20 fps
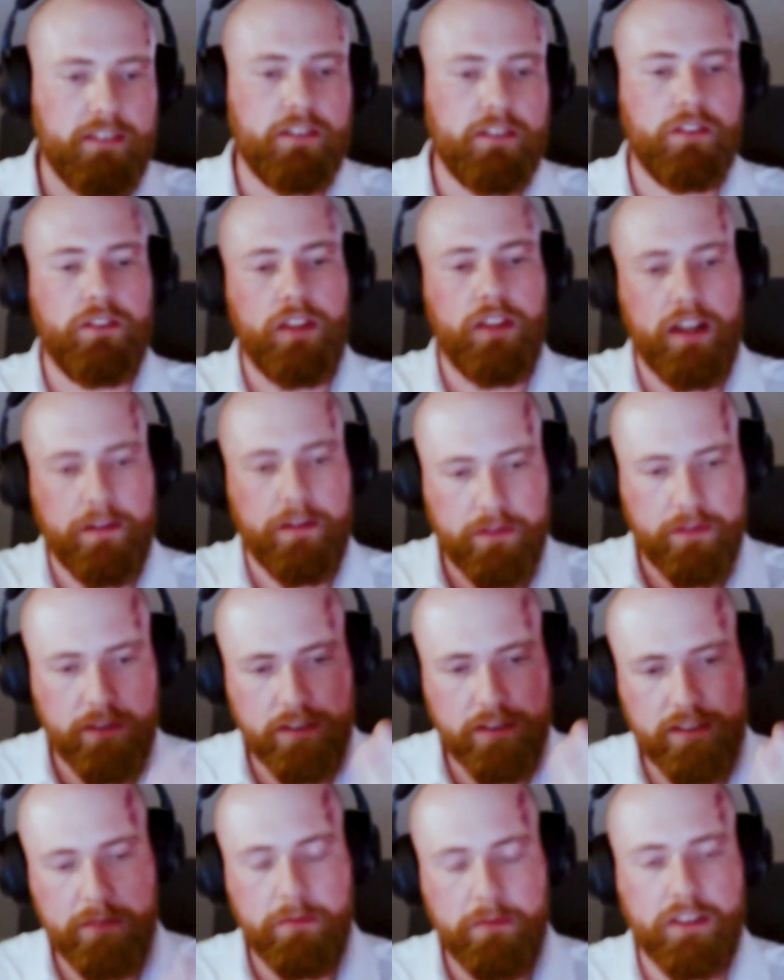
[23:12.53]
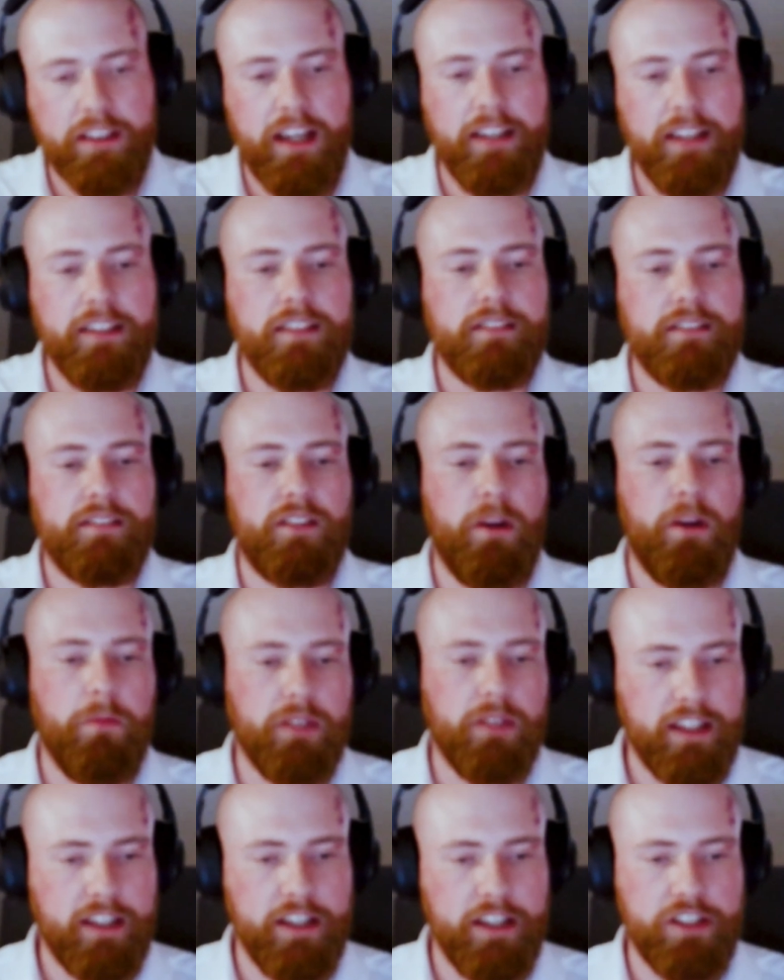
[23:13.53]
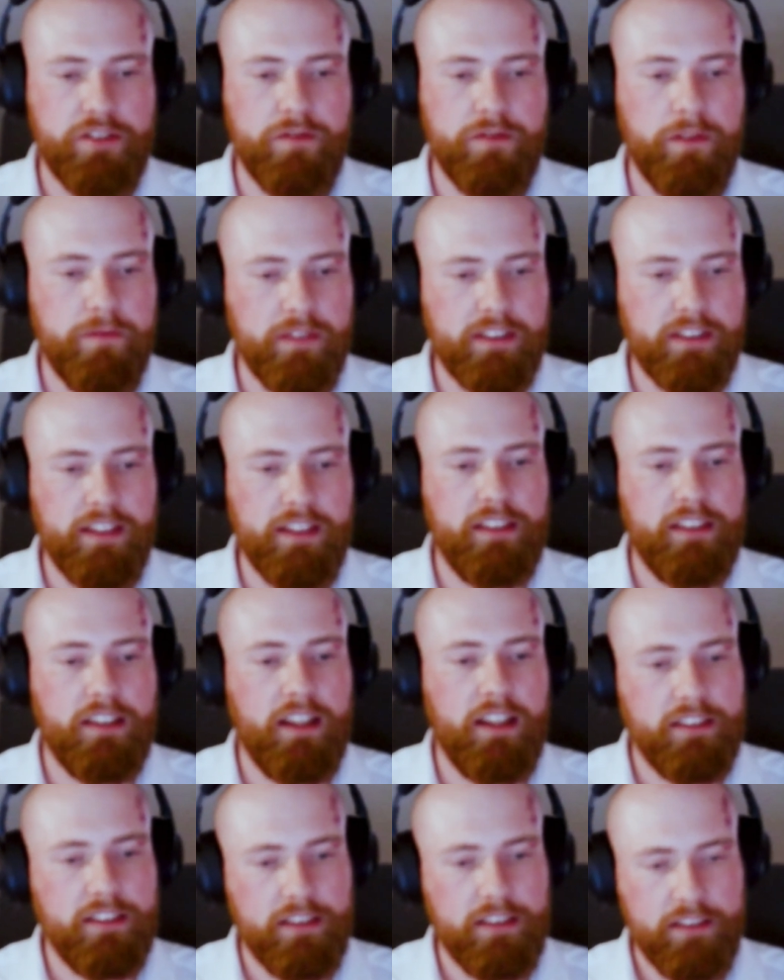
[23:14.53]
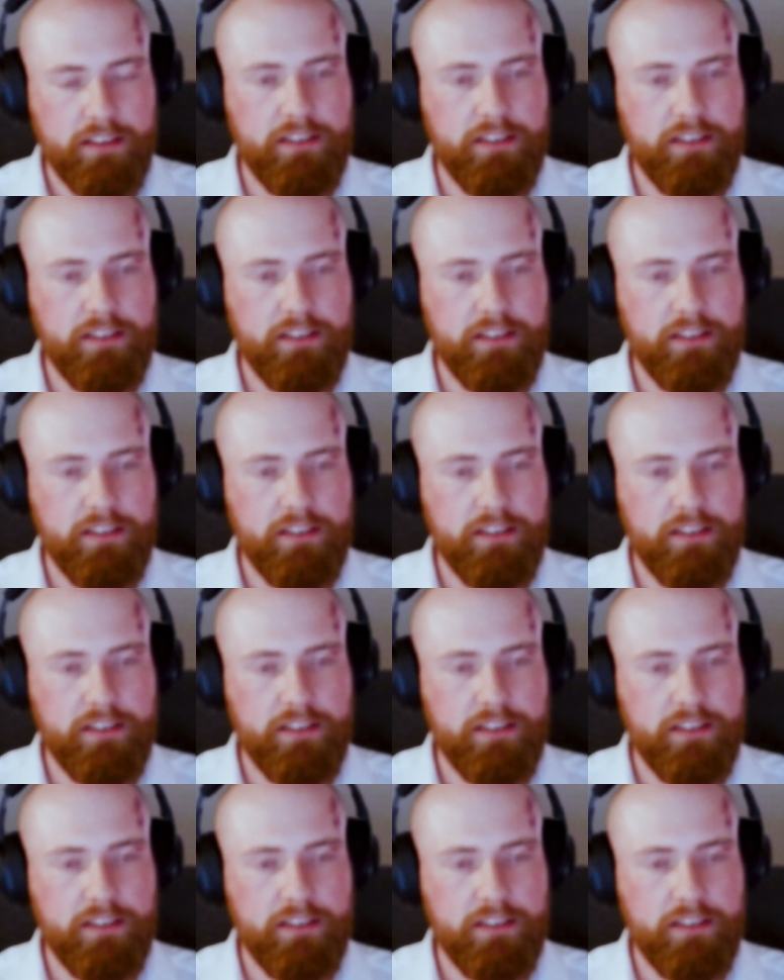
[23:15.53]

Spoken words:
So you have simultaneous communication with the satellite.